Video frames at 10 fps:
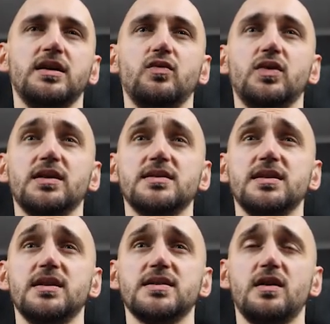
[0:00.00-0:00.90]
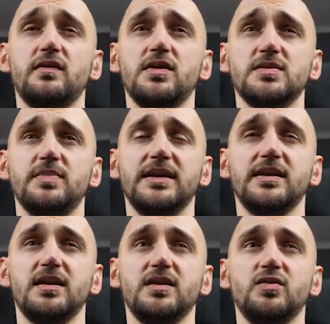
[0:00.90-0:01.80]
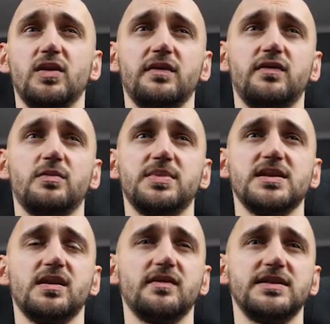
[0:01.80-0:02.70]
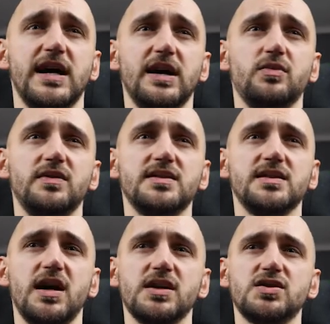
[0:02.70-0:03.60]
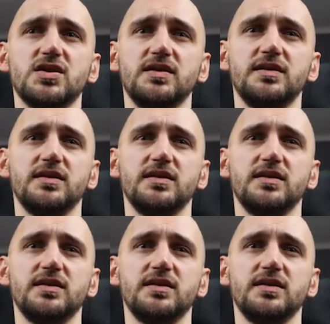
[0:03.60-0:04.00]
You can see the solver is betting here 24% of the time with this gut shot.